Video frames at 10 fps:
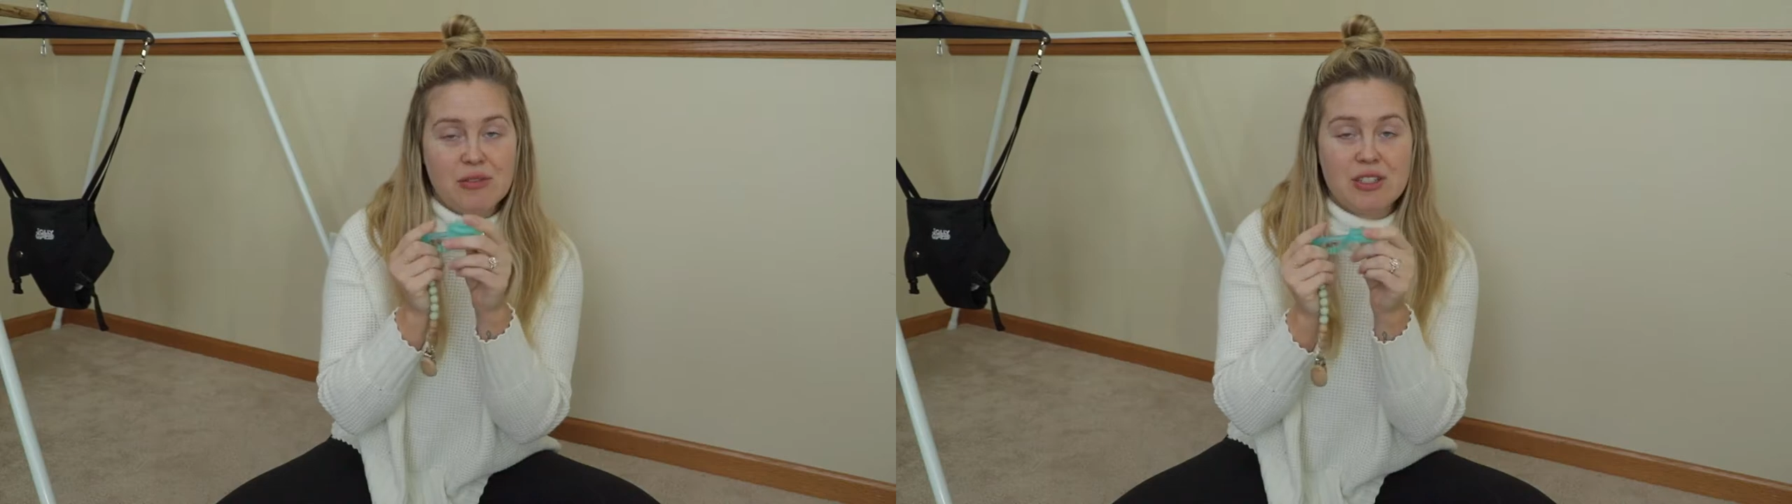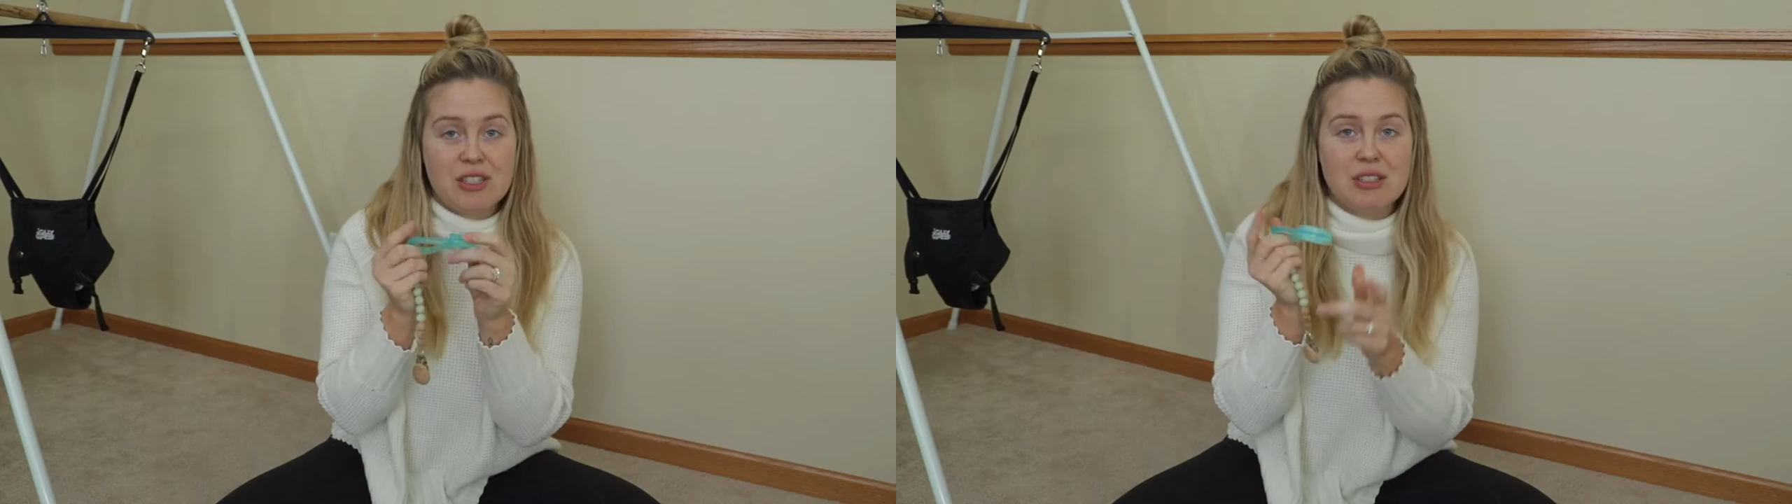
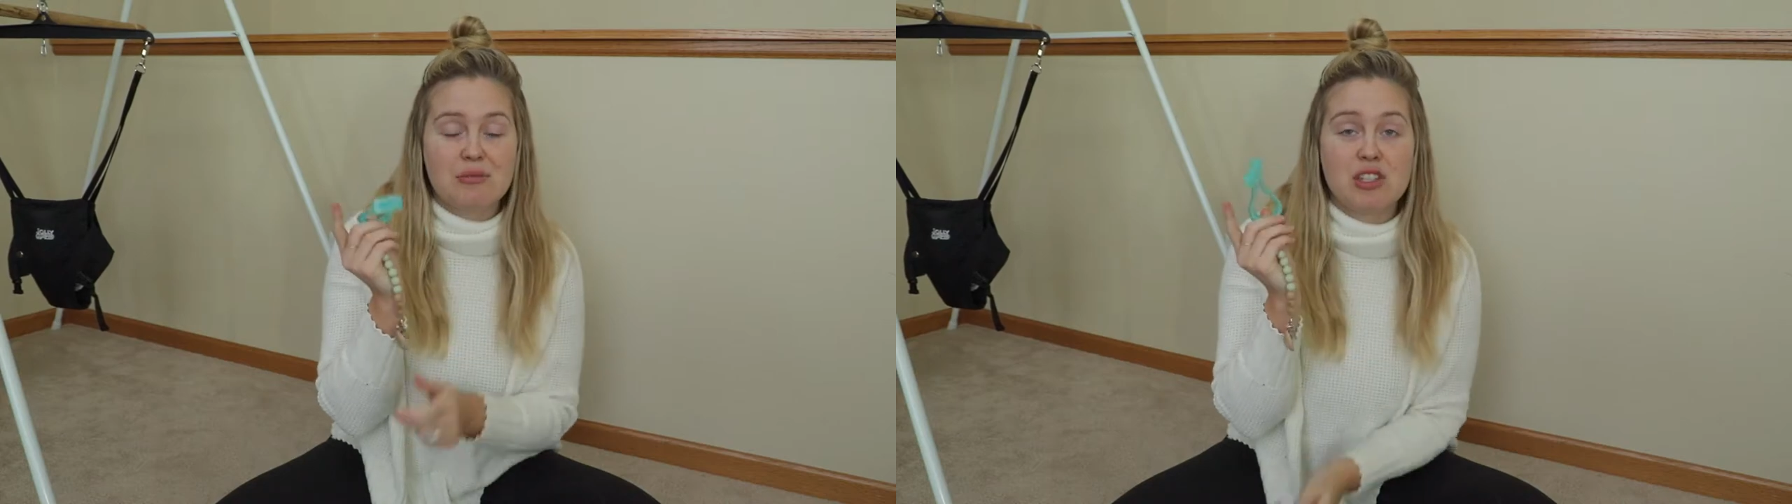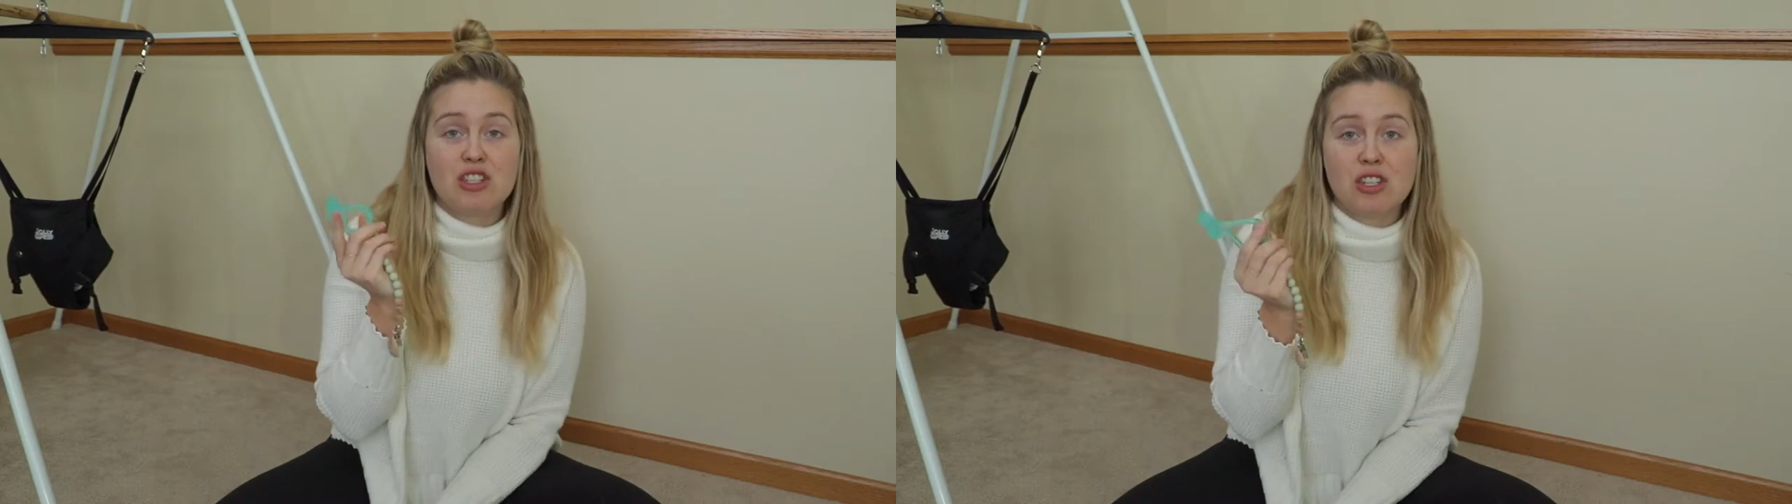this is
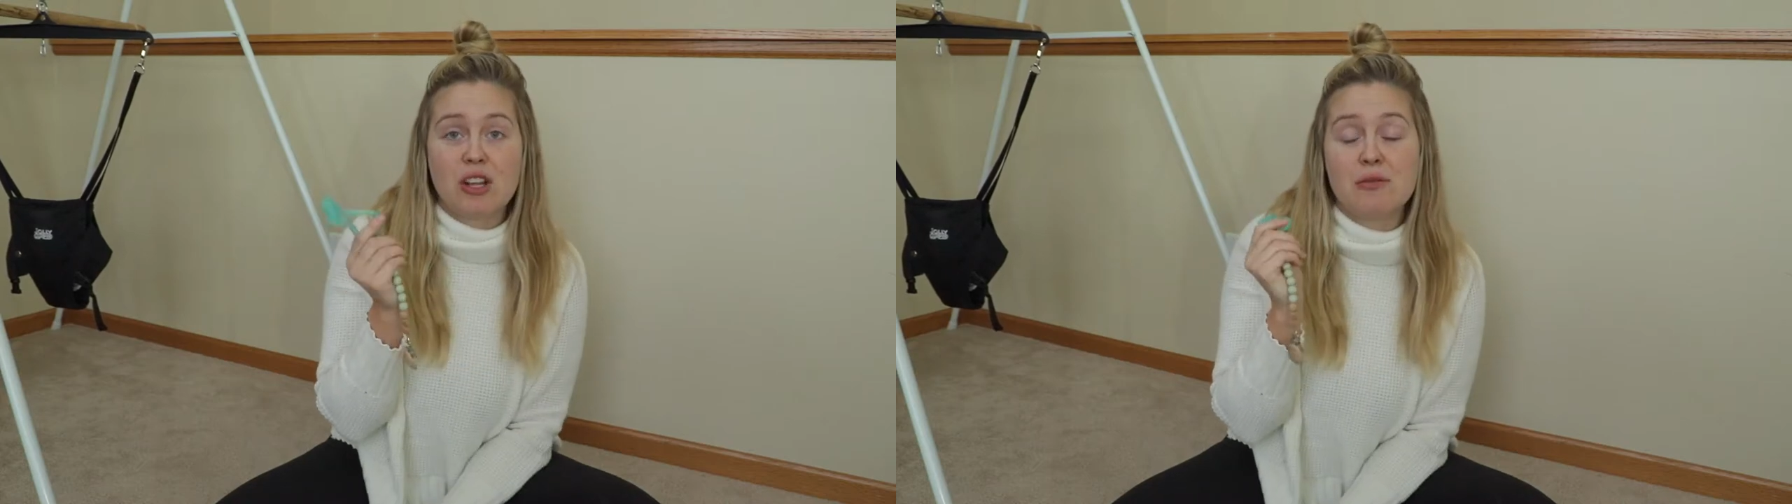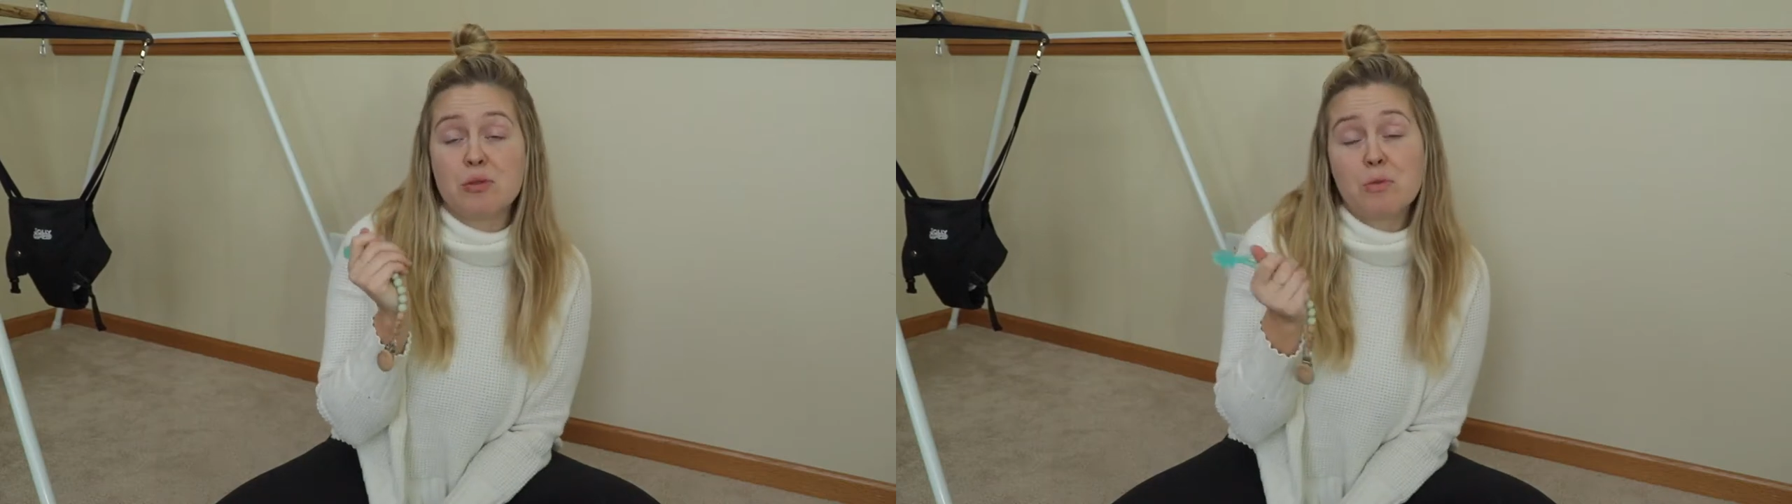something she loves